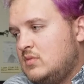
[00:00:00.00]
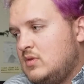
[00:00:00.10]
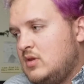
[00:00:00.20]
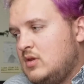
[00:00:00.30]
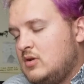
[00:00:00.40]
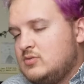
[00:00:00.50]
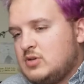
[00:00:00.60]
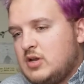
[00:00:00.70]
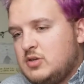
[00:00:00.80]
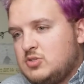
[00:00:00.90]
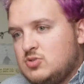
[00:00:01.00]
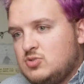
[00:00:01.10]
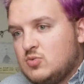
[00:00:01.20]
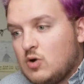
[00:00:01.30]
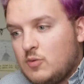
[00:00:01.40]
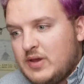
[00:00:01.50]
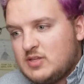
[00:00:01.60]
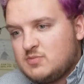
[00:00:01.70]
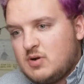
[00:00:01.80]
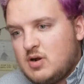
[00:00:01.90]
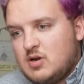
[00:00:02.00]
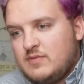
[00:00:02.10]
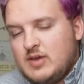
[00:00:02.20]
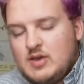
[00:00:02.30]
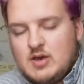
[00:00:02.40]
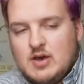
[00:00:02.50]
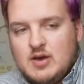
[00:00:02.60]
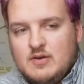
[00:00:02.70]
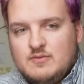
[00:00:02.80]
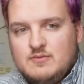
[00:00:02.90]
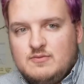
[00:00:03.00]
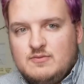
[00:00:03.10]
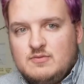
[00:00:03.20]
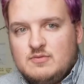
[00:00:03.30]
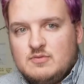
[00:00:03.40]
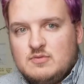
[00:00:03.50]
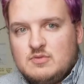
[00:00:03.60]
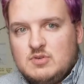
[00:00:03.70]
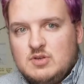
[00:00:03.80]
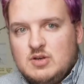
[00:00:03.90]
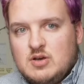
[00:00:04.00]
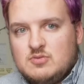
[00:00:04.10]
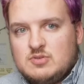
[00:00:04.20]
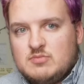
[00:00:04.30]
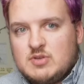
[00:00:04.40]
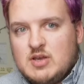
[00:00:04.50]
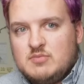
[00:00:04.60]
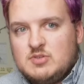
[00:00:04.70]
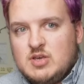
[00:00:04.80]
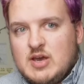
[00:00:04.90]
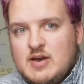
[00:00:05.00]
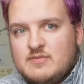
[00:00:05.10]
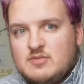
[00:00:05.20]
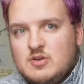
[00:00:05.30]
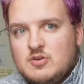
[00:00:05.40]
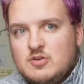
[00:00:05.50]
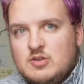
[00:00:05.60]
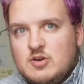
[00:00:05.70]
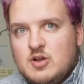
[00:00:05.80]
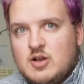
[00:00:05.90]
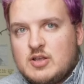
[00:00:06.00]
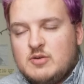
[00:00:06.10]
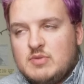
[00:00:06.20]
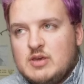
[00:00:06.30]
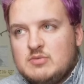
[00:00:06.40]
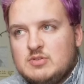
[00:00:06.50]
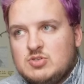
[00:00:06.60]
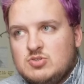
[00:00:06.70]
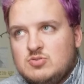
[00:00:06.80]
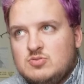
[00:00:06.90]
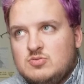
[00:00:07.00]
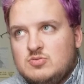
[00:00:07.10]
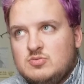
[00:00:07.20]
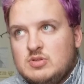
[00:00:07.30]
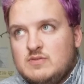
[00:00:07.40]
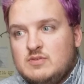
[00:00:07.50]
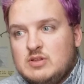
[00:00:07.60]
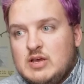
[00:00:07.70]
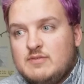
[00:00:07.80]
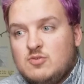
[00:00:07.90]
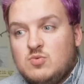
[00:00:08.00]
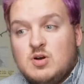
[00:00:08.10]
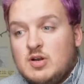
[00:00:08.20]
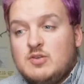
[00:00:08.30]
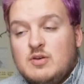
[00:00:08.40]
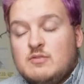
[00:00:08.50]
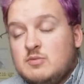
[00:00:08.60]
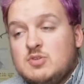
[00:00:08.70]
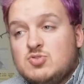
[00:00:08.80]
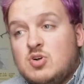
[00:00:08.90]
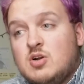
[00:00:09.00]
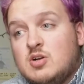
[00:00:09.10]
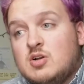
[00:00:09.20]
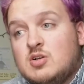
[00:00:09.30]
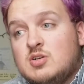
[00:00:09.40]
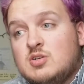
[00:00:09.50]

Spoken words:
It also kind of shows the romance part of it, of, sometimes you're not going to be able to live the life you want, and you have to be stronger